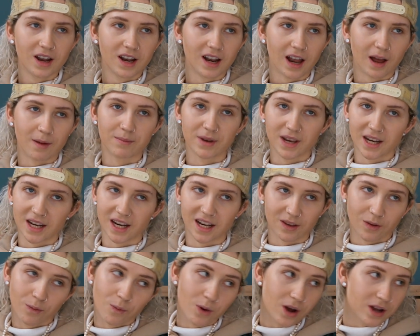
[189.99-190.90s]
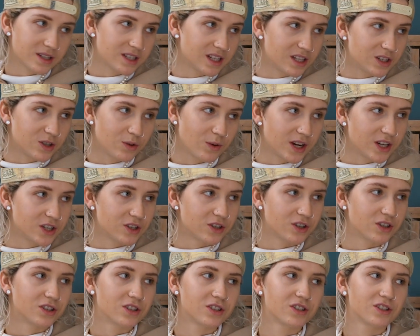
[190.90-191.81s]
like being in the worst
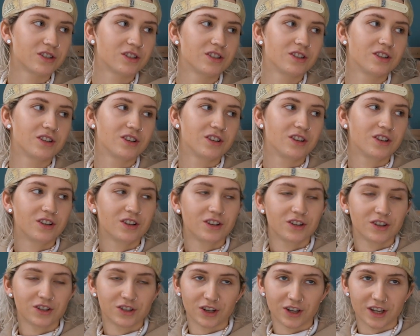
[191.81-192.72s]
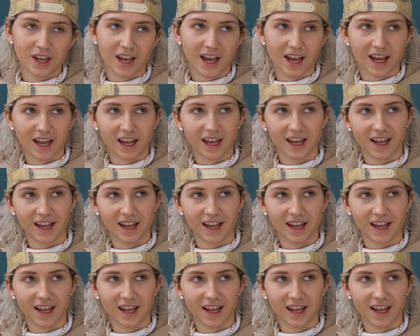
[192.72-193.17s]
situations. So yeah.